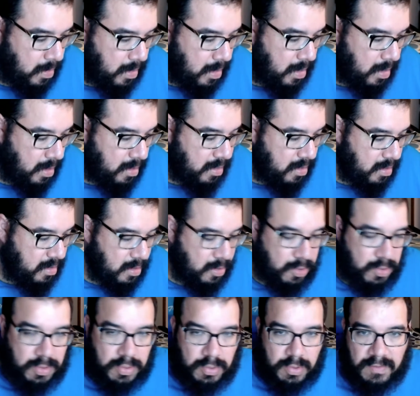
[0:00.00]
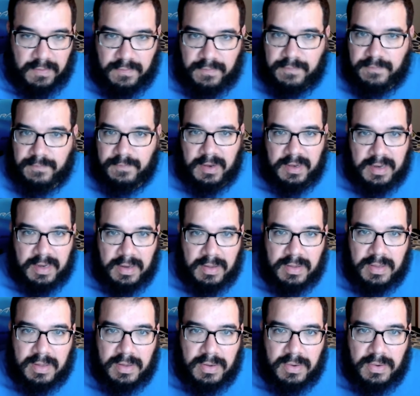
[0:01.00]
This issue sort of continues
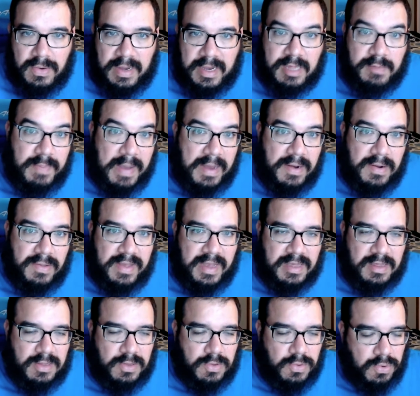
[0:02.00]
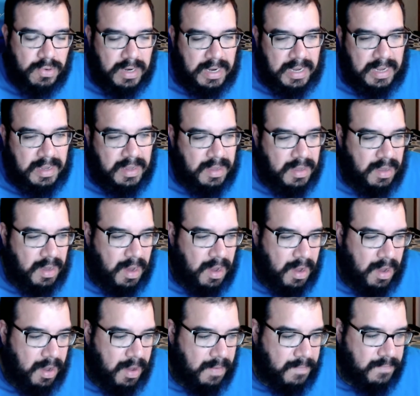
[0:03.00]
to expand on that story.
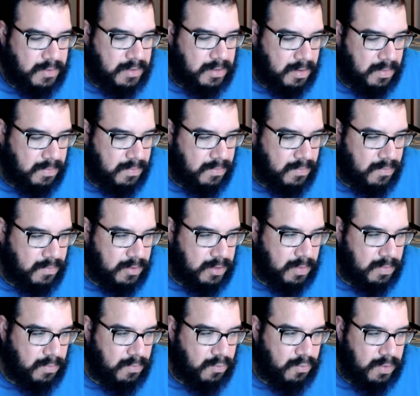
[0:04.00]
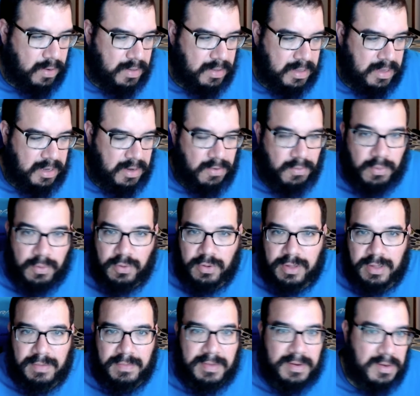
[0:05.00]
Some really
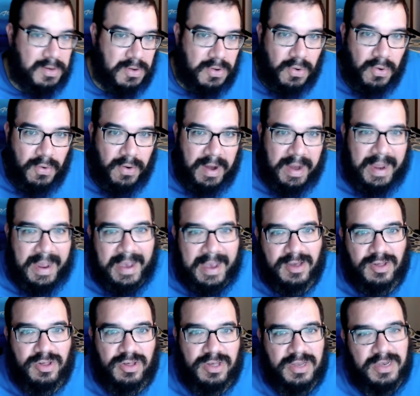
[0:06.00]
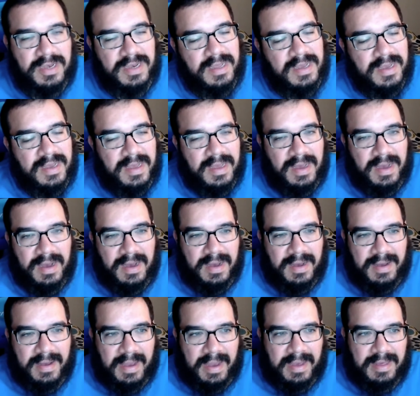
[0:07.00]
gruesome and gory action,
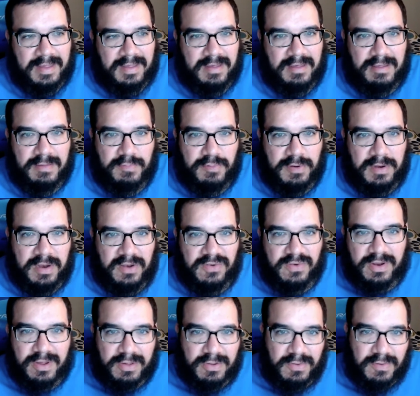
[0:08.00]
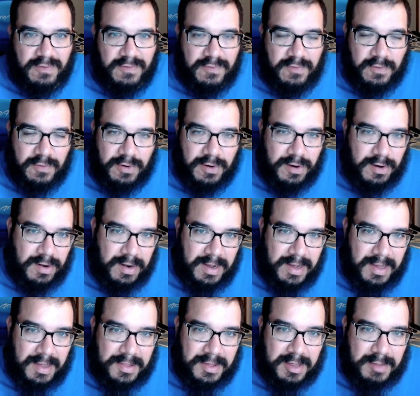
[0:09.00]
as is pretty traditional
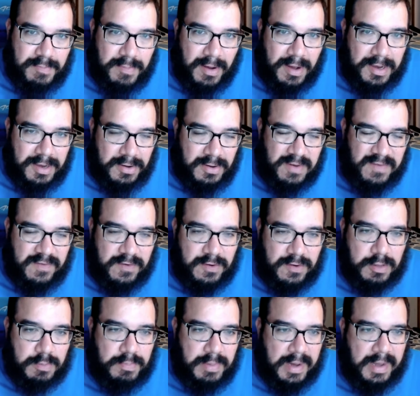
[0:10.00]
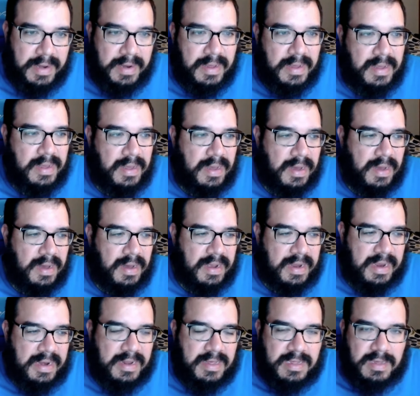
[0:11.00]
for the Spawn universe. But
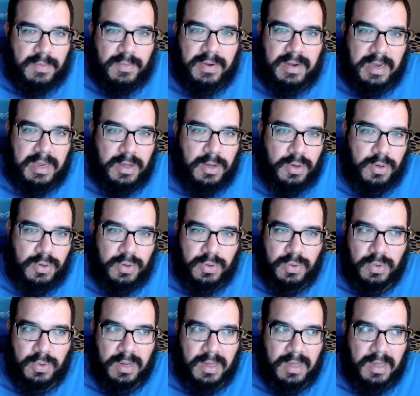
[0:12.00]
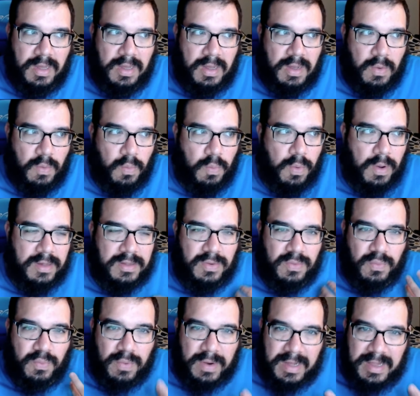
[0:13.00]
again, as somebody who wasn't
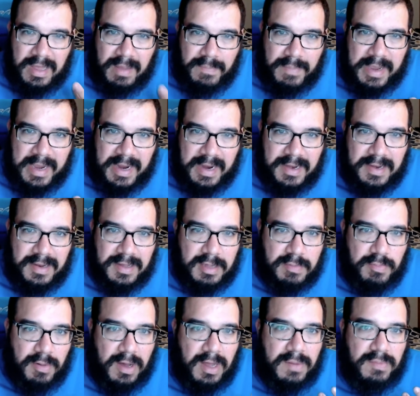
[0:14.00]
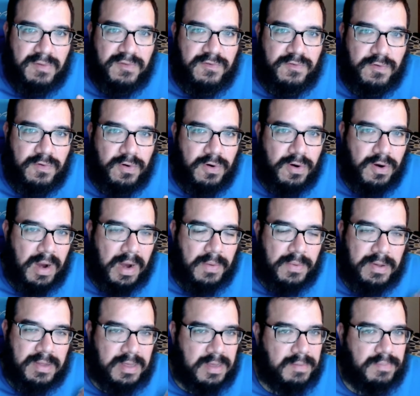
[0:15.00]
really big into Spawn before, I
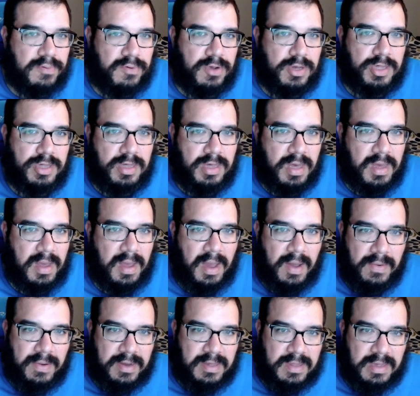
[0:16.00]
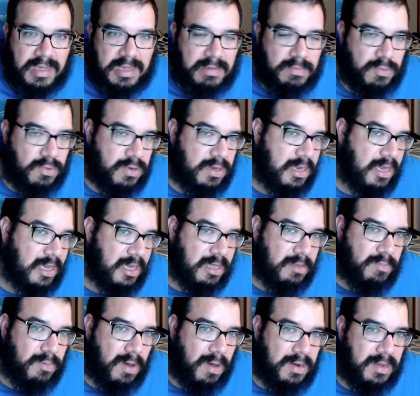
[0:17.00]
really appreciate how accessible King
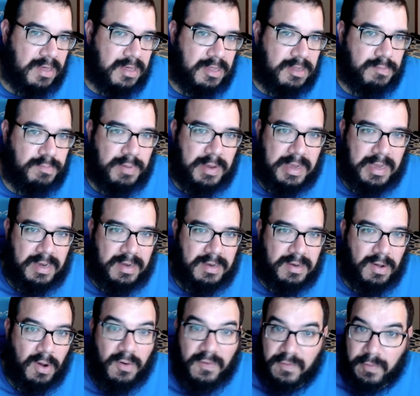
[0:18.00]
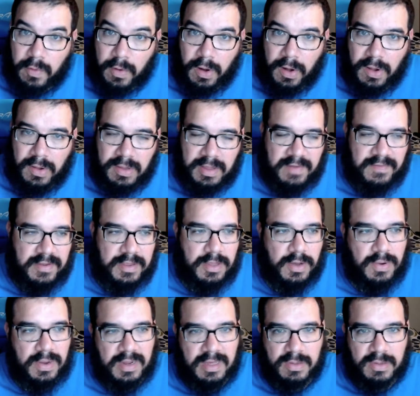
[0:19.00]
Spawn has been overall, even though
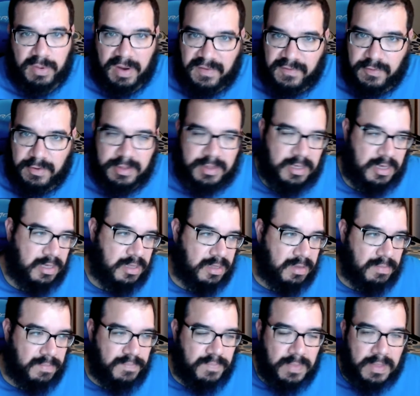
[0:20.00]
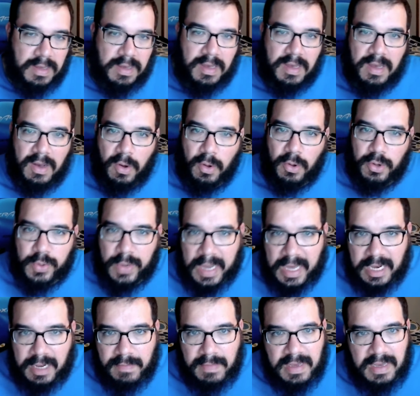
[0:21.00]
it is referencing some older
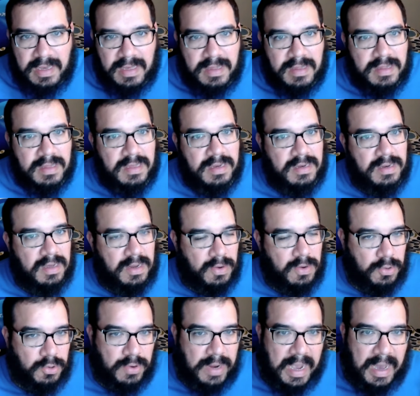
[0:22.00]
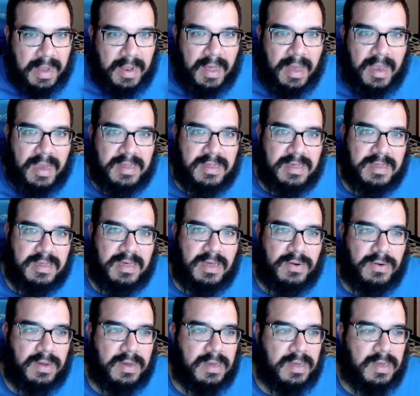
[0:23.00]
enemies and older allies,
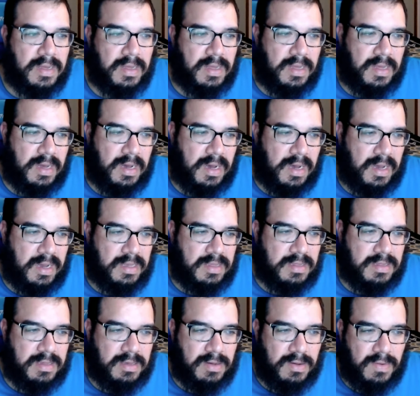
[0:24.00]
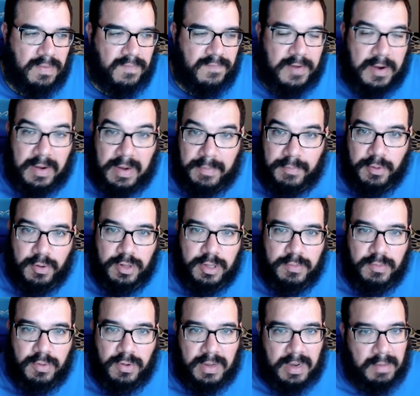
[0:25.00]
etc. It's still very
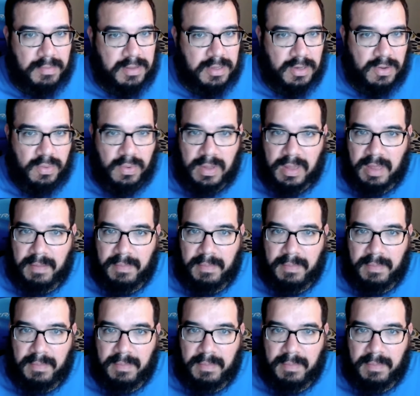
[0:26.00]
approachable, and I'm still really